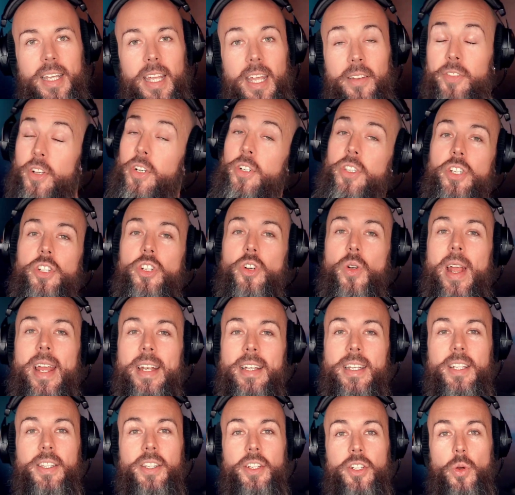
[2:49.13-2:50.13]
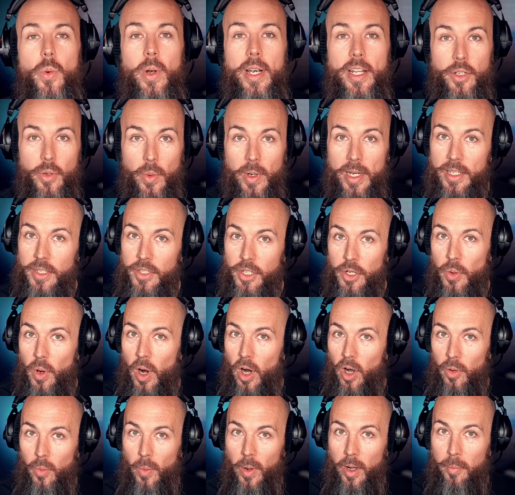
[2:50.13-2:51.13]
If there's a trend in the 2022
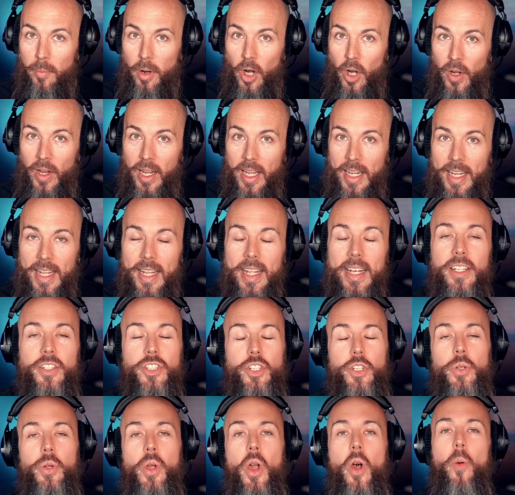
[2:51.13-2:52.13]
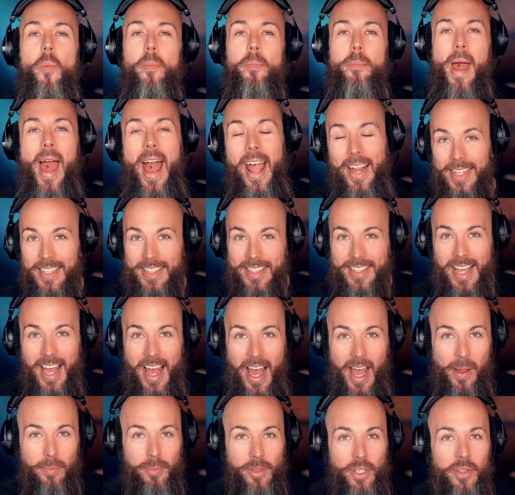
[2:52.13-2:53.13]
hardware market, it is to go back in
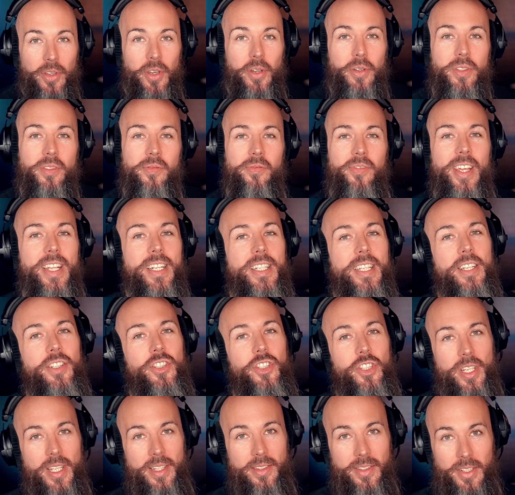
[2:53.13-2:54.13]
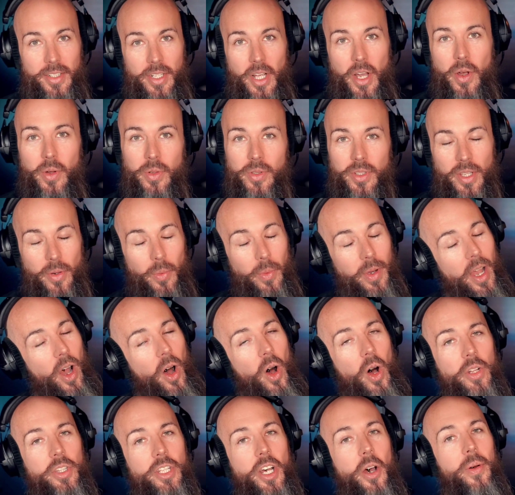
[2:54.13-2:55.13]
time to those vintage synth tones that we
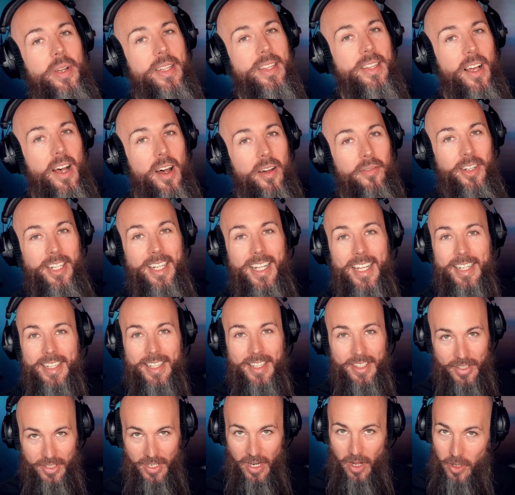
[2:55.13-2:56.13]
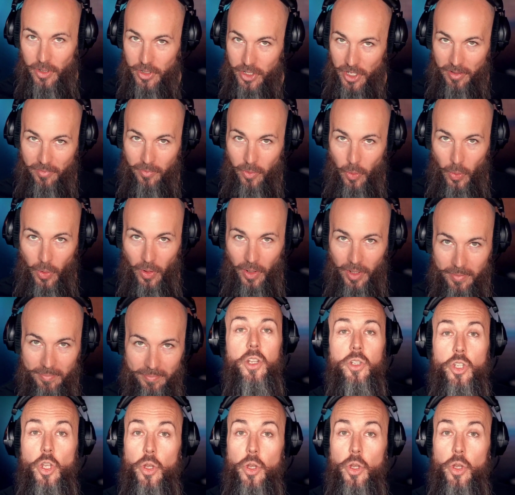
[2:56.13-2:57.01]
all know and love and get nostalgic for.